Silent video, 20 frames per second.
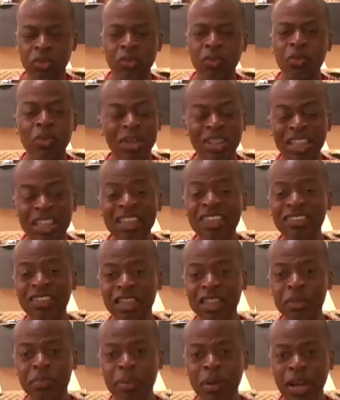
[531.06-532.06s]
will
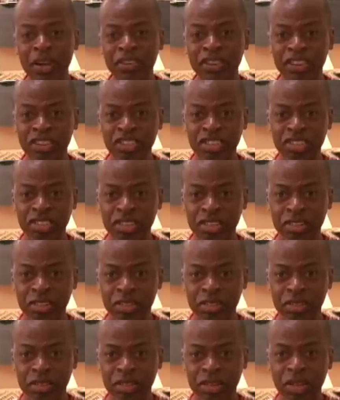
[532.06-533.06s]
easily perish,
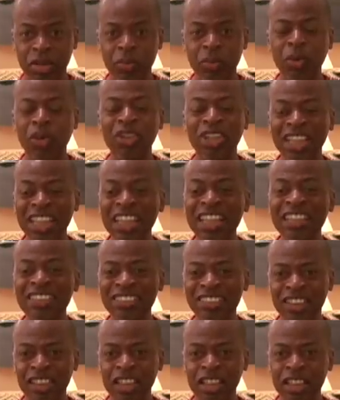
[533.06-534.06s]
will
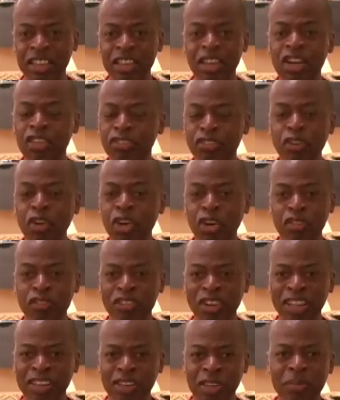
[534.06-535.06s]
easily fall
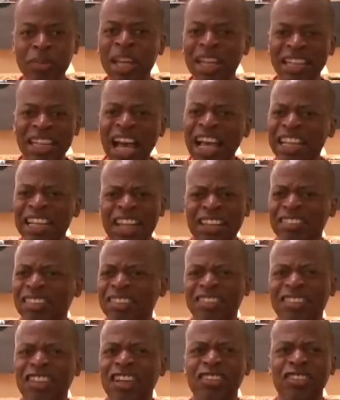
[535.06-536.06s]
victim, not
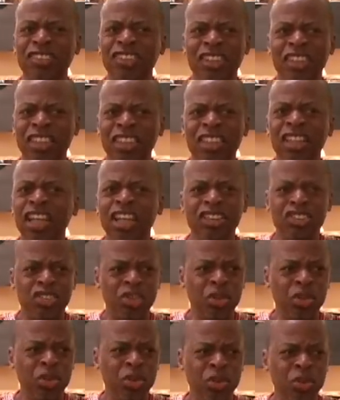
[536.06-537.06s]
necessarily
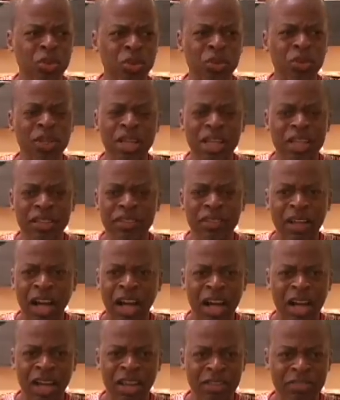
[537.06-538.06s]
to
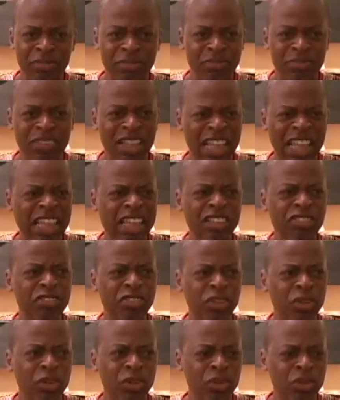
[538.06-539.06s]

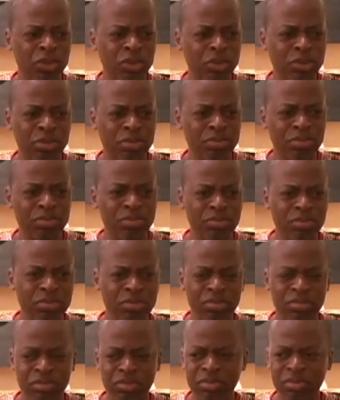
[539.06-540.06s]
evil
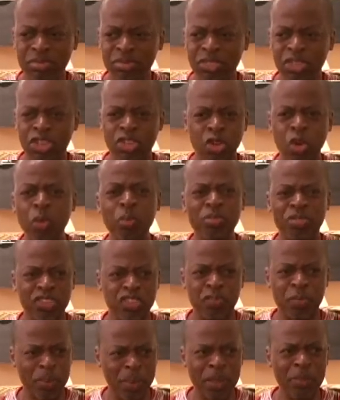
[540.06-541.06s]
groups
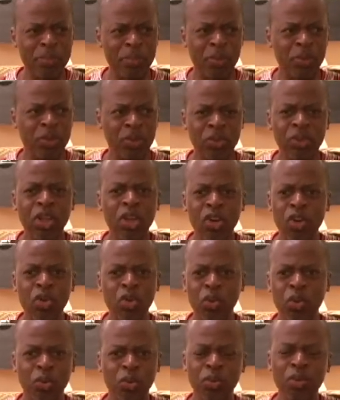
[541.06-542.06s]
of people
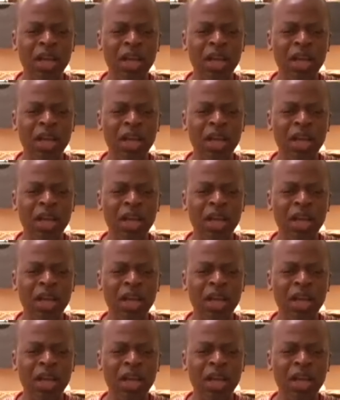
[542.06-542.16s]
who